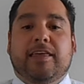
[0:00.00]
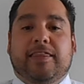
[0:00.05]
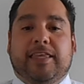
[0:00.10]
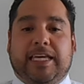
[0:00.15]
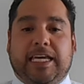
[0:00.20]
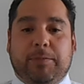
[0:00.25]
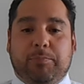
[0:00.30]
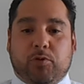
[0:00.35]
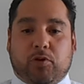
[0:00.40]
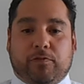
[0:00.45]

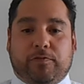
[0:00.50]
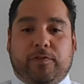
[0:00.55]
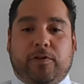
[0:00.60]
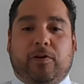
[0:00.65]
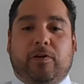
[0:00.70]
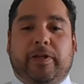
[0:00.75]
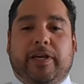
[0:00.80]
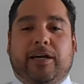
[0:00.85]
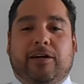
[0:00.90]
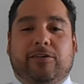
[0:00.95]
The
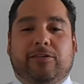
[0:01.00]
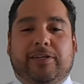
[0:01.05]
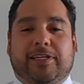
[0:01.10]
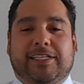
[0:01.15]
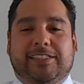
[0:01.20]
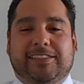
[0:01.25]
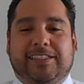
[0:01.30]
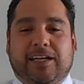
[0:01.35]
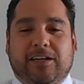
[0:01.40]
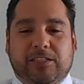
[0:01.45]
ePortfolio
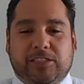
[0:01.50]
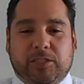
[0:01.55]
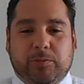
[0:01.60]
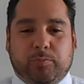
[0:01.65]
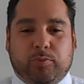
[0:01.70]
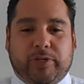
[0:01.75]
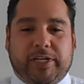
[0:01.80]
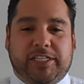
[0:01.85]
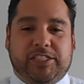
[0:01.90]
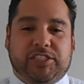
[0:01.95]
is there to
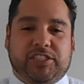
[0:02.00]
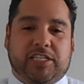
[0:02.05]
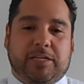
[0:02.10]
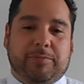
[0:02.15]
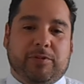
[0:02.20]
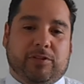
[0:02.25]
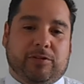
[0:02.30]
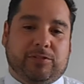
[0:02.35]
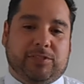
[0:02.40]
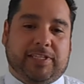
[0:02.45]
bridge
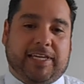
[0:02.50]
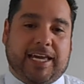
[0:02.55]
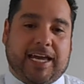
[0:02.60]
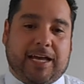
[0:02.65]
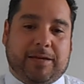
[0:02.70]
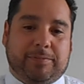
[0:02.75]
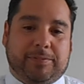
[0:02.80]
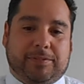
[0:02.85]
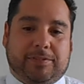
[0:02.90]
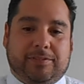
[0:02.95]
some of those
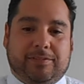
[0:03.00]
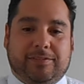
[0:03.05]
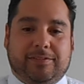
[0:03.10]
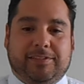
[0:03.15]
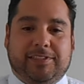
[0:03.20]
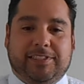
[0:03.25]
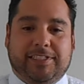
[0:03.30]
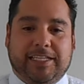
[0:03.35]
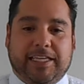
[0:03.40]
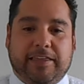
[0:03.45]
gaps,
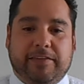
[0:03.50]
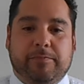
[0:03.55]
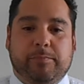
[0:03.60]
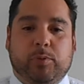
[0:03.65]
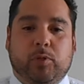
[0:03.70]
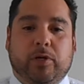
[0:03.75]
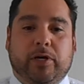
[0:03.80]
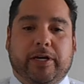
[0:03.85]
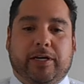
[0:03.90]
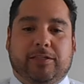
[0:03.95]
to give
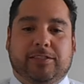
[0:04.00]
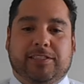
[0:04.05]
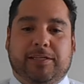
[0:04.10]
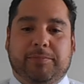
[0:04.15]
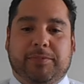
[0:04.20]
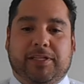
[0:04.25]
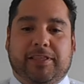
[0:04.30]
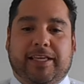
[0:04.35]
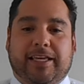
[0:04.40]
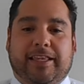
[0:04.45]
employers
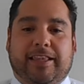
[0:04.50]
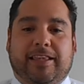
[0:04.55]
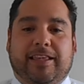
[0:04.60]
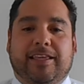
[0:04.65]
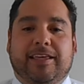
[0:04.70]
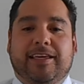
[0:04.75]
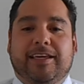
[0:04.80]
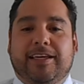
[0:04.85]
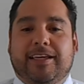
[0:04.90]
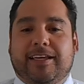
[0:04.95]
something that
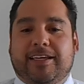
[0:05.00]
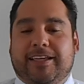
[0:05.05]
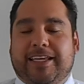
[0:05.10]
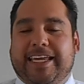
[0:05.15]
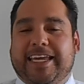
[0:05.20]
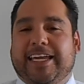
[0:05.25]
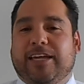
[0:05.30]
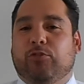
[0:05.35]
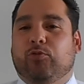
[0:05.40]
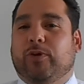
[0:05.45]

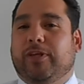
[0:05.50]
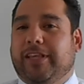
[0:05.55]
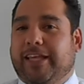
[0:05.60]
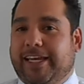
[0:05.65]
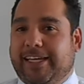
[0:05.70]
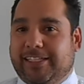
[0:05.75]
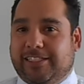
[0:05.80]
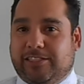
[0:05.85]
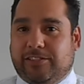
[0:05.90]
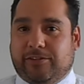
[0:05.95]
he can
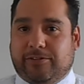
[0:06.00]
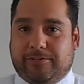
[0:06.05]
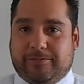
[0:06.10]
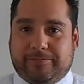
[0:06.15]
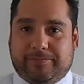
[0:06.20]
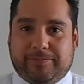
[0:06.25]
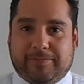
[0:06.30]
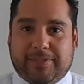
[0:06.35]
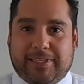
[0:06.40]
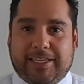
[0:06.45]
relate to.
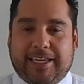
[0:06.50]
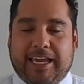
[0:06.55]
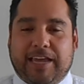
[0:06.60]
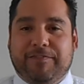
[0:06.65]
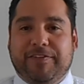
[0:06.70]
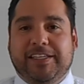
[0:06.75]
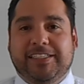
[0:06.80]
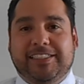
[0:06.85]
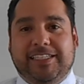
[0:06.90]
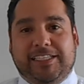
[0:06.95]

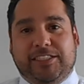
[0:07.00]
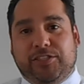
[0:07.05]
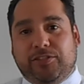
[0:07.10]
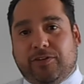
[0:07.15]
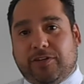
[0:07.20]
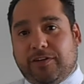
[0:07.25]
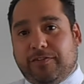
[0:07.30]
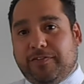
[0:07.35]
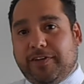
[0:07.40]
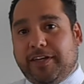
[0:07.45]
If he sees
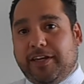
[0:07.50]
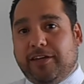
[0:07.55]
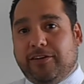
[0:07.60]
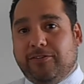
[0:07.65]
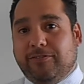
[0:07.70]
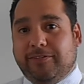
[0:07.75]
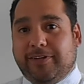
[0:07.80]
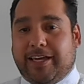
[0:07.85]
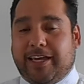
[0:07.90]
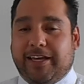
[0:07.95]
you on a
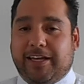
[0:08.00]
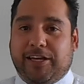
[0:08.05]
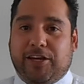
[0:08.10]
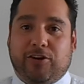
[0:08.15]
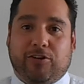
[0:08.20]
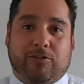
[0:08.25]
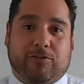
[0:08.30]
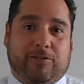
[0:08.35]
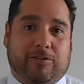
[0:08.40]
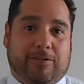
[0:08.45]
video and
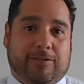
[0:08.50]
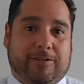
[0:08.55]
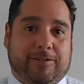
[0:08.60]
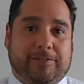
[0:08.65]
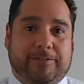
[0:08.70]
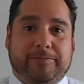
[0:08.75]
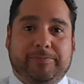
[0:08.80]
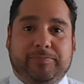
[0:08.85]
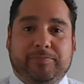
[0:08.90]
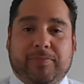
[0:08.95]

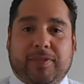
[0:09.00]
you're